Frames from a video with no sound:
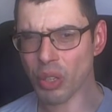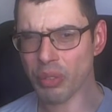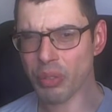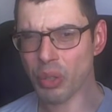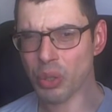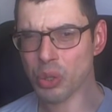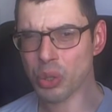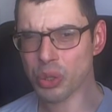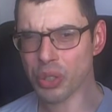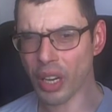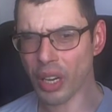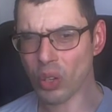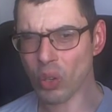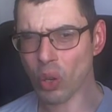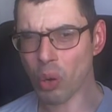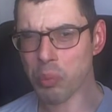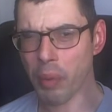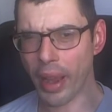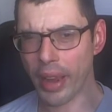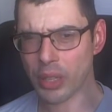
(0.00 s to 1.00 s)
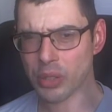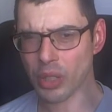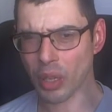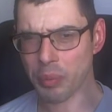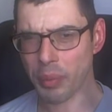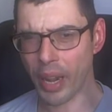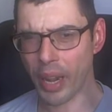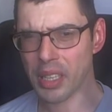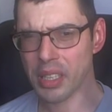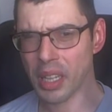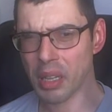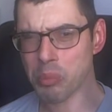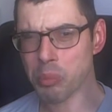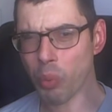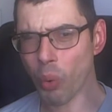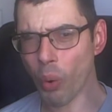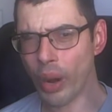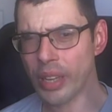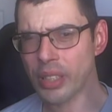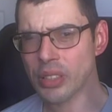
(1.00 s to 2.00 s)
Futures on Globex up 18
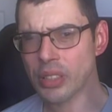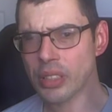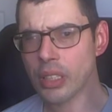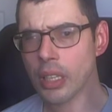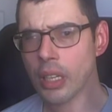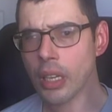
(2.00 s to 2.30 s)
points